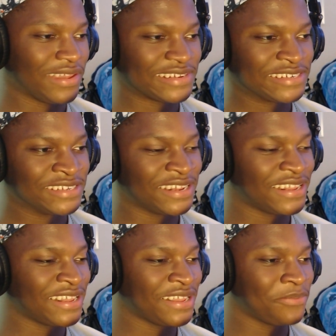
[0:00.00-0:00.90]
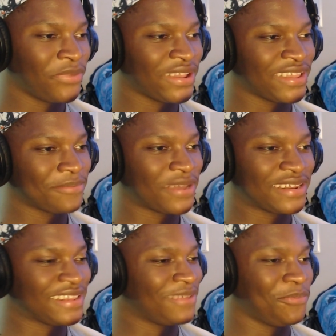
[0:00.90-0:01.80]
See, Buggy about
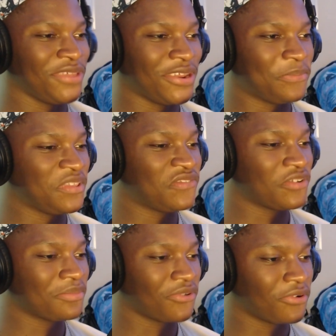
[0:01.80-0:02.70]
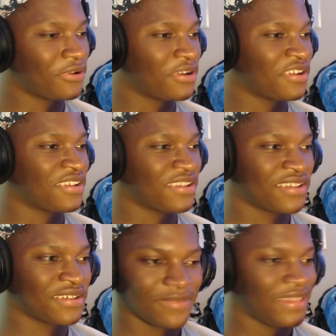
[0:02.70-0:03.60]
to get beat up even more.
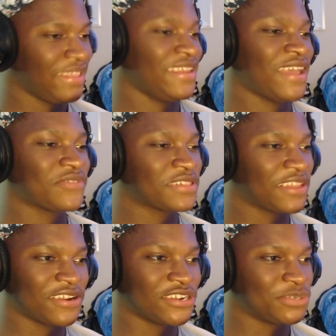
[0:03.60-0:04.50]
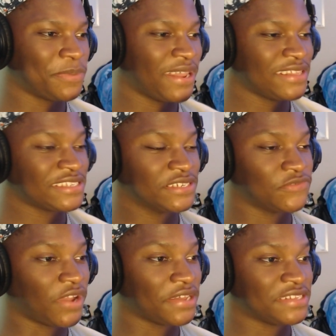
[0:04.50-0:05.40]
He never learns, but at least he's
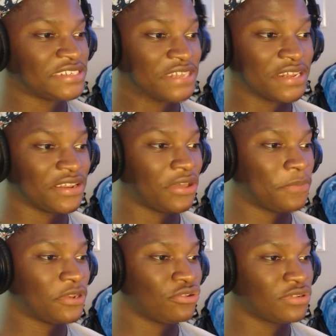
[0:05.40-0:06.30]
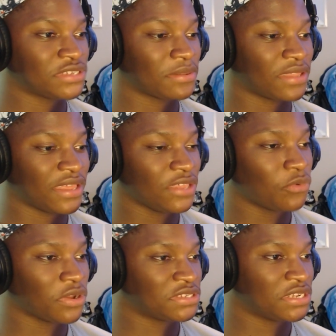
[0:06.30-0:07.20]
finally standing up and doing something that he
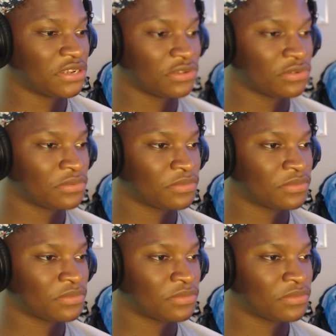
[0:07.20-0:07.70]
wants to do.